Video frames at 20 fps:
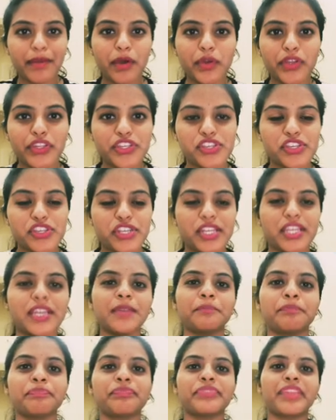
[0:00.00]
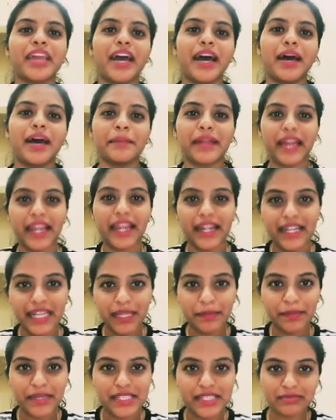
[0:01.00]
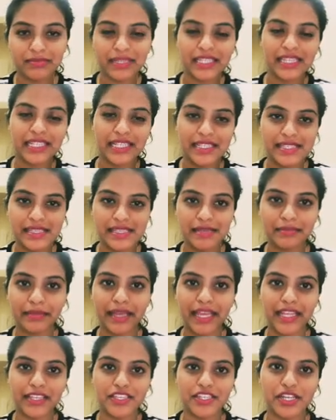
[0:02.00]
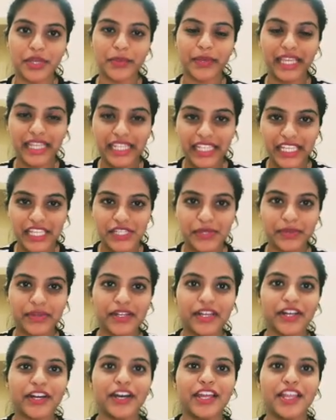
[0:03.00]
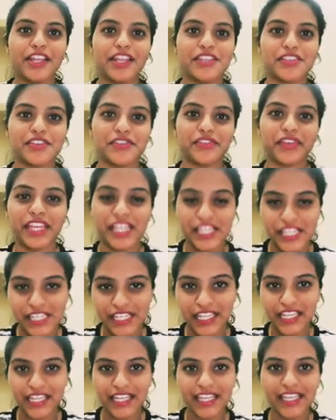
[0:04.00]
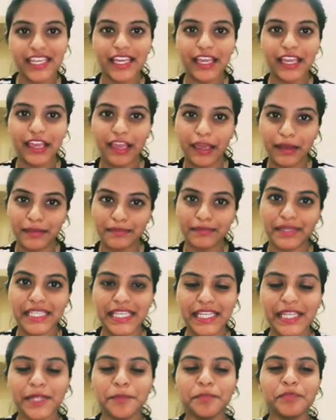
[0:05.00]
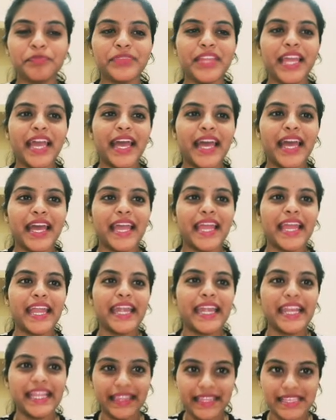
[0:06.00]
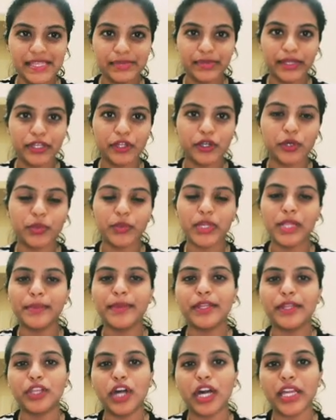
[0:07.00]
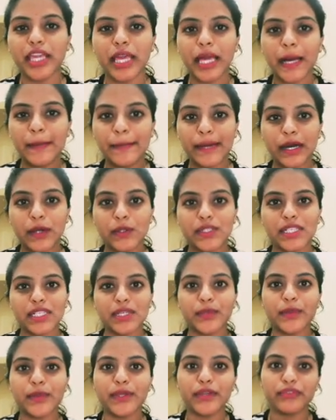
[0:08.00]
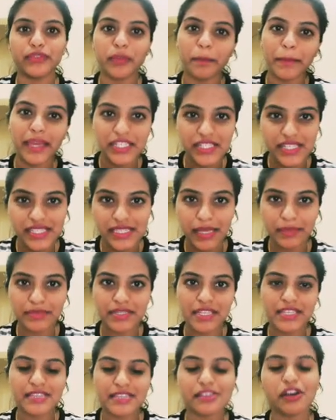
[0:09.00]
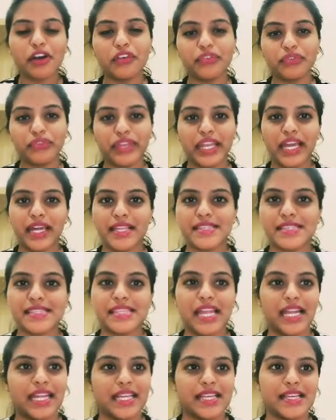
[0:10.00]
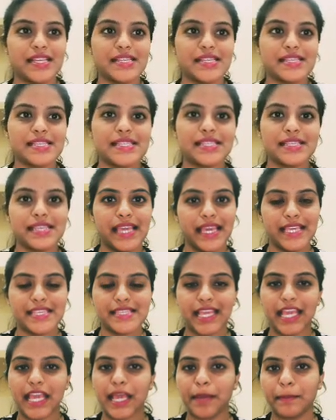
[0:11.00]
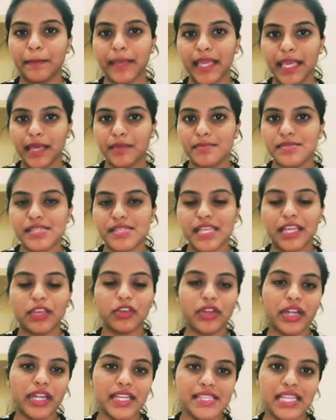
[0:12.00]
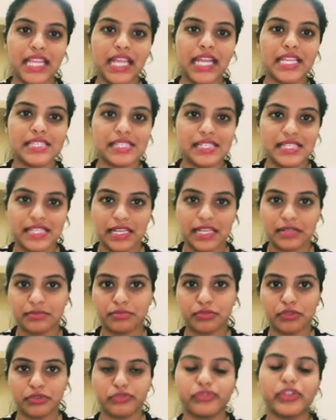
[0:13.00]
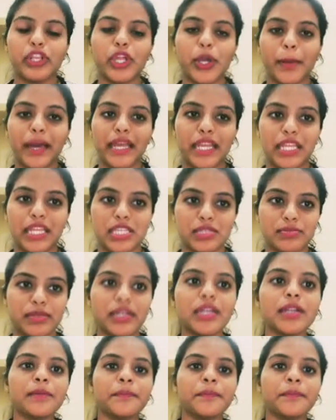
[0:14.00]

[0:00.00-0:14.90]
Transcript: Manashri. I'm currently pursuing my third sem at Sri Venkateshwara College of Engineering MBA, and in this video we'll be talking about one of the major subjects of finance, that is SAPM, Securities Analysis and Portfolio Management.